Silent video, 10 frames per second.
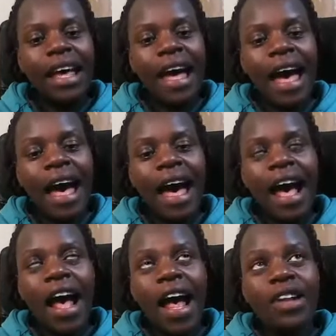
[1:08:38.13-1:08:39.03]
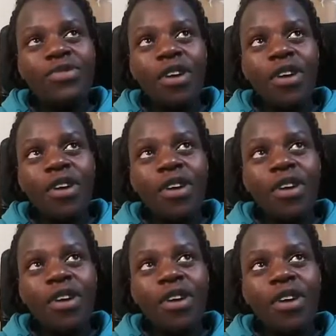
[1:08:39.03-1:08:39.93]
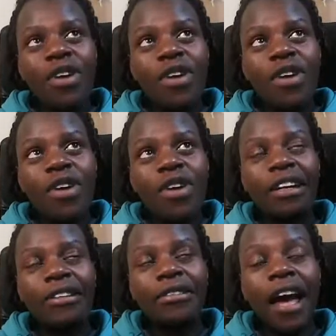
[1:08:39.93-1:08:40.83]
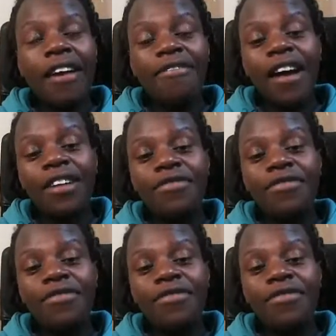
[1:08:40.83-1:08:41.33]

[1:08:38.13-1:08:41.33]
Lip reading: to avoid high fat